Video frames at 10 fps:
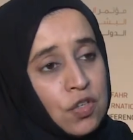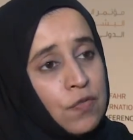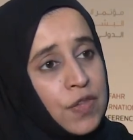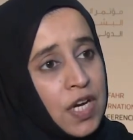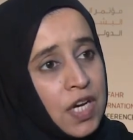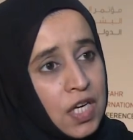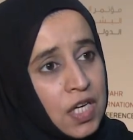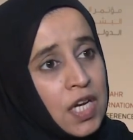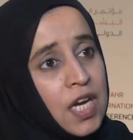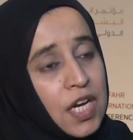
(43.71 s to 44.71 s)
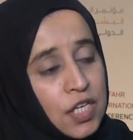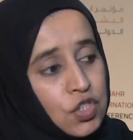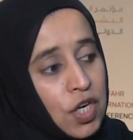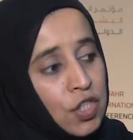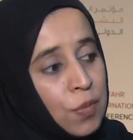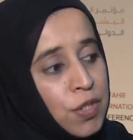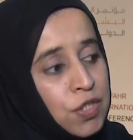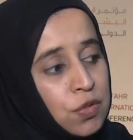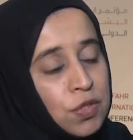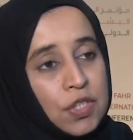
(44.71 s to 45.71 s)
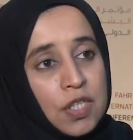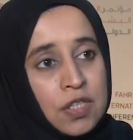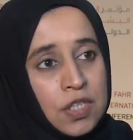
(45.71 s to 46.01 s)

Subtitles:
of the HR community